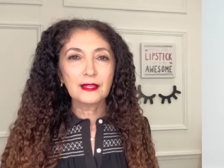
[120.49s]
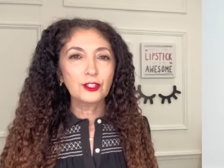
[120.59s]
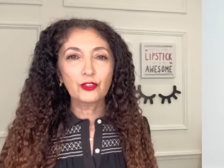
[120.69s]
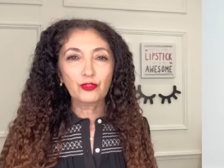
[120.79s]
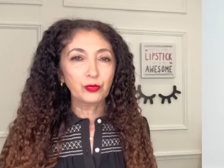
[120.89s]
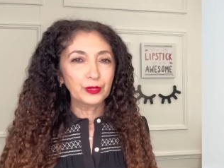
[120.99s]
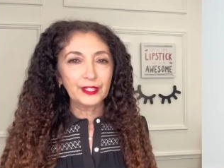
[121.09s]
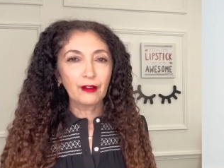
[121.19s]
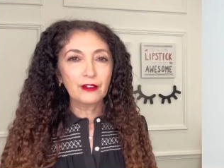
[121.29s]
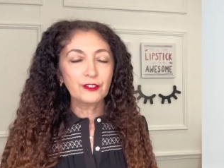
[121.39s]
And so it's
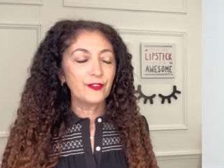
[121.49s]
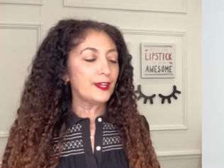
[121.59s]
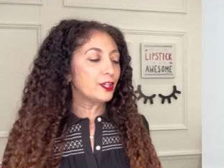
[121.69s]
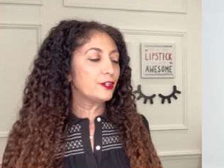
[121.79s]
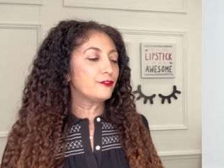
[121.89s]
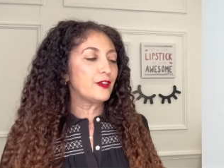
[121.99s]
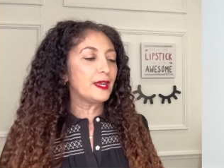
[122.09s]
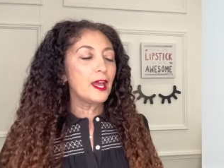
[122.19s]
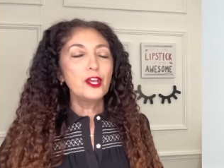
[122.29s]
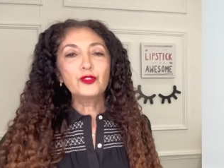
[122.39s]
really hard to find a good fit.